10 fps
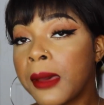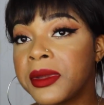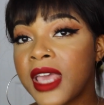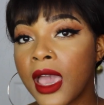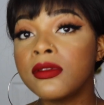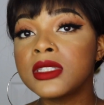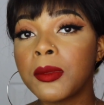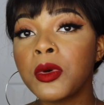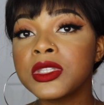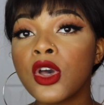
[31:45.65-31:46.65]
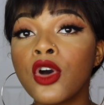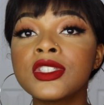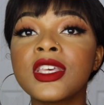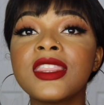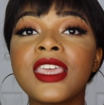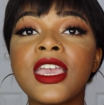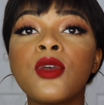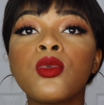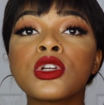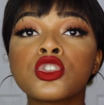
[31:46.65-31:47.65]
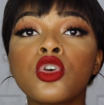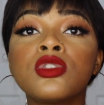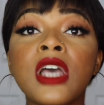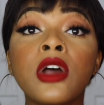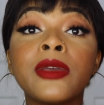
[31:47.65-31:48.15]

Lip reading: But every time I went to Ulta, they were sold out.